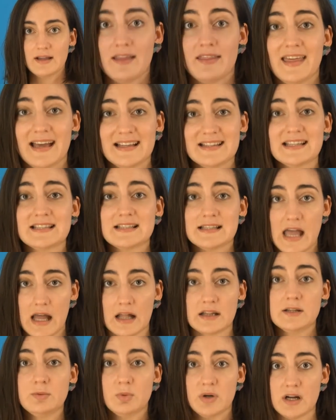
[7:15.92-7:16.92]
That's
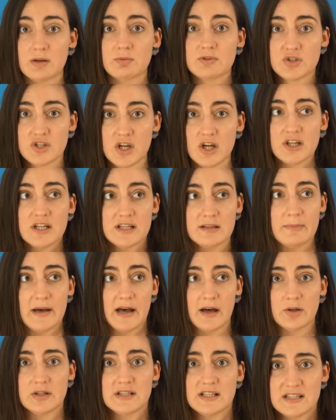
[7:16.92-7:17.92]
exactly what I was talking
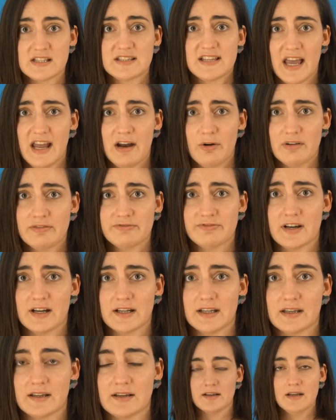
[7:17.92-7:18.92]
about. It's
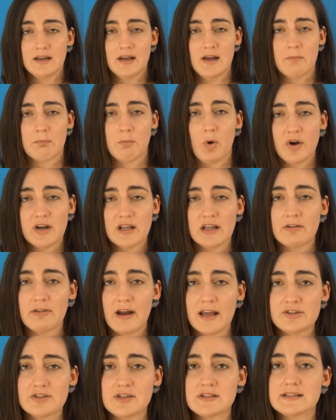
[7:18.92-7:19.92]
terrifying. Morning
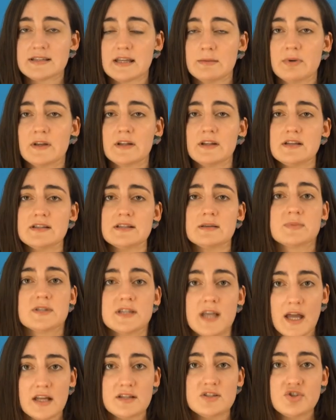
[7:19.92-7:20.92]
erections typically
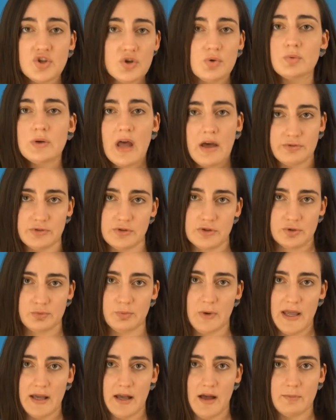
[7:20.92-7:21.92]
subside soon after you
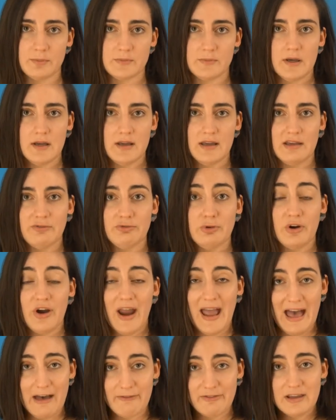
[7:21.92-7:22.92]
wake up. If you're
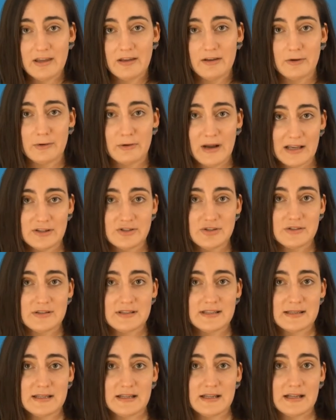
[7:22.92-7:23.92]
having
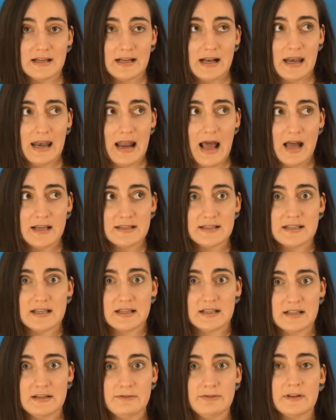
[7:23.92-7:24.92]
erections that last
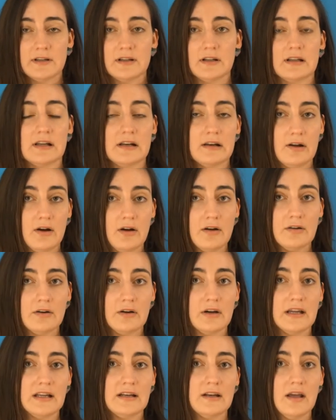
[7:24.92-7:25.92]
significantly longer,
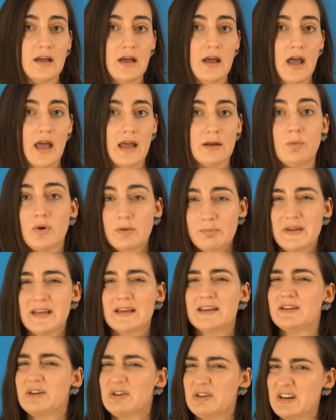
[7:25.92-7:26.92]
it would be
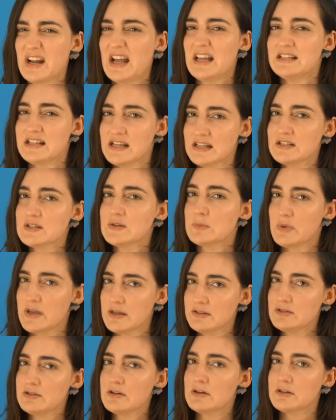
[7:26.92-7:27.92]
a good idea to
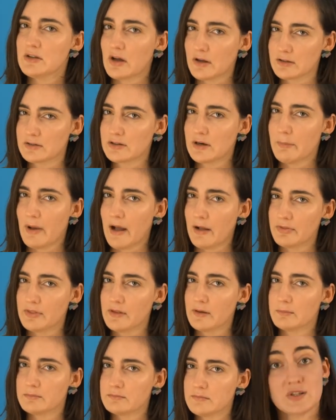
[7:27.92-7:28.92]
speak to your doctor about
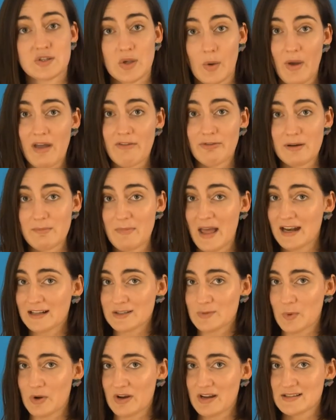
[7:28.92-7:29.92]
them. So every man
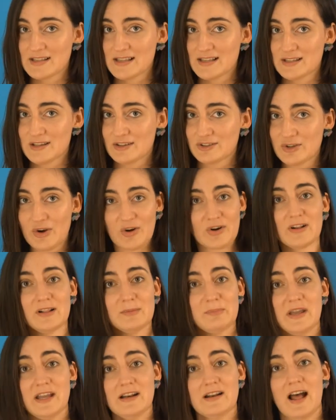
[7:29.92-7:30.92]
experiences nocturnal
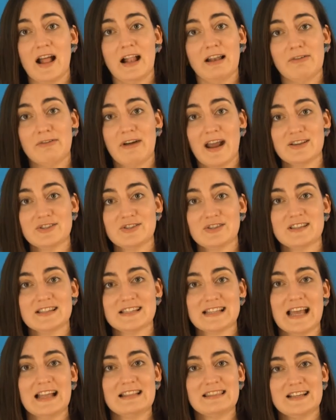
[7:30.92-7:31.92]
penile erections,
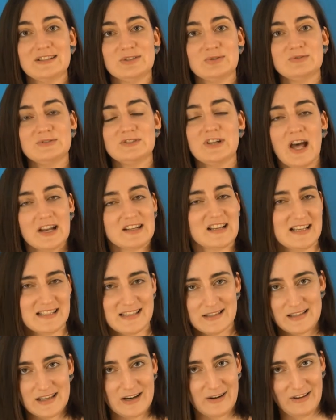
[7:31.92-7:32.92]
and they do not
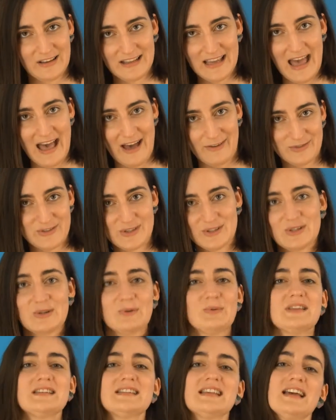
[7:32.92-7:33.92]
necessarily have to do
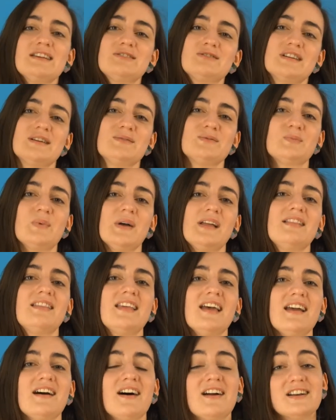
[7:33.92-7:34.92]
with sex dreams, but
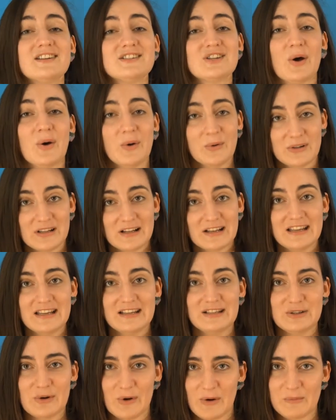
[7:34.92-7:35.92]
they are totally
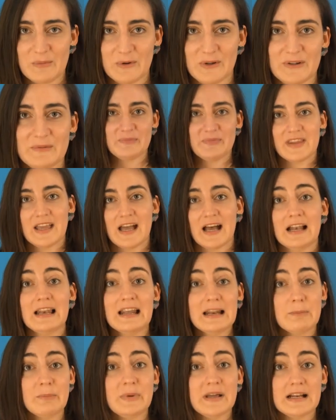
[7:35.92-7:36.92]
normal. A
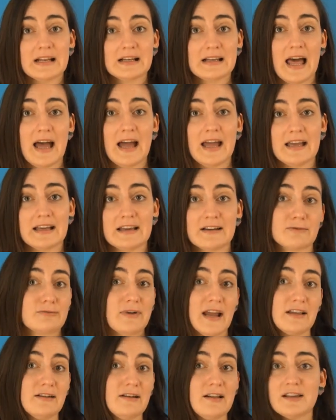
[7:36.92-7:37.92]
little bit like a
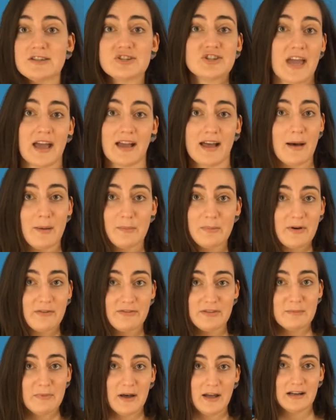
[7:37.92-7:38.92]
regular checkup
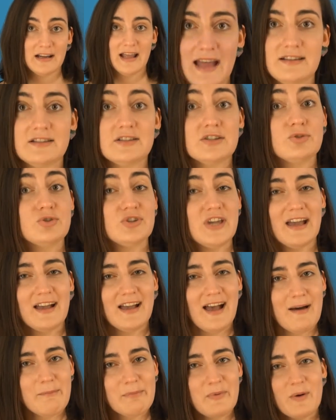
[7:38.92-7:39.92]
of the body. And to check
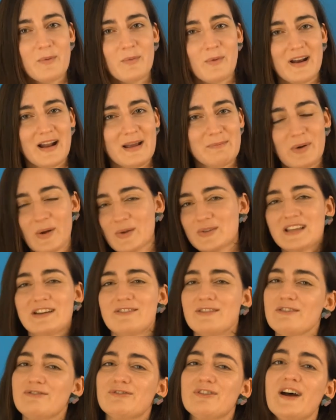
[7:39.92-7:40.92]
up on what I post
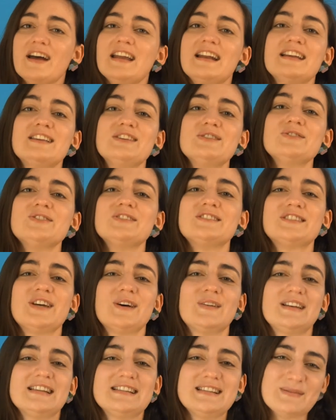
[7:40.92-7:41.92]
every Friday, you should
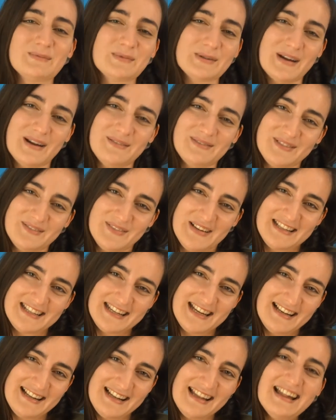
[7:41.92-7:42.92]
totally subscribe to my
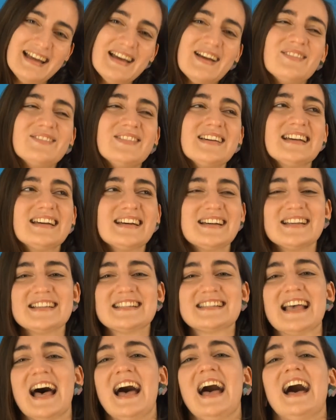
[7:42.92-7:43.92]
channel,
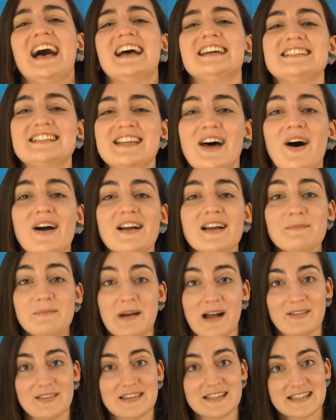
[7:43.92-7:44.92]
because I talk
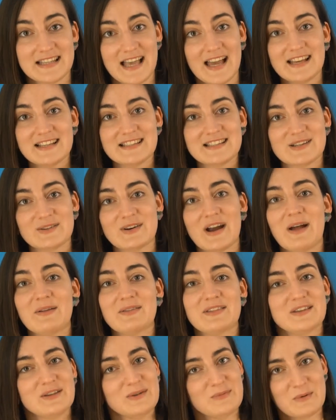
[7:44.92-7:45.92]
about the science around
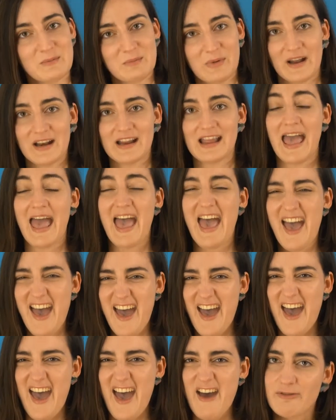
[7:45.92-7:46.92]
the human body
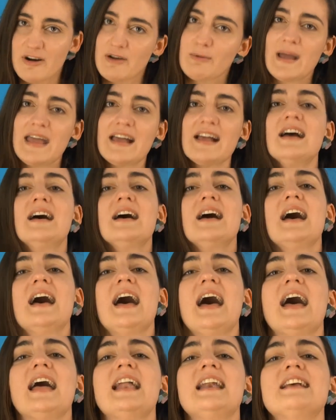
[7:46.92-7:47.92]
every week.
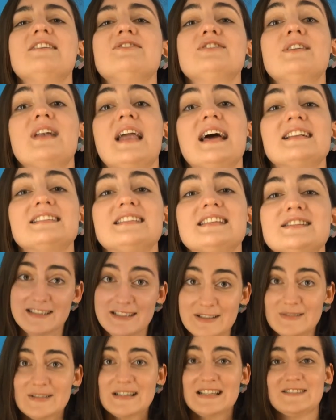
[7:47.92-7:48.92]
And if you like this,
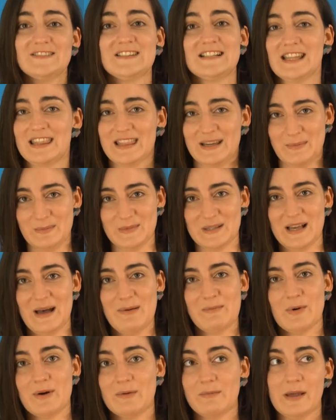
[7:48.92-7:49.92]
do give it a thumbs
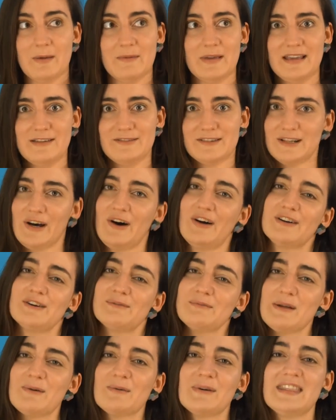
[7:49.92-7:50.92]
up, or maybe even honor
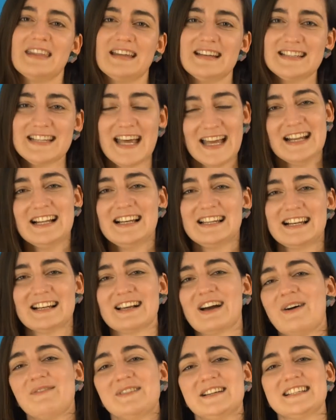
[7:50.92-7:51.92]
me with a tiny little
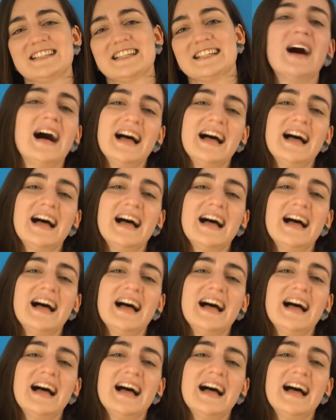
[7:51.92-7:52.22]
comment.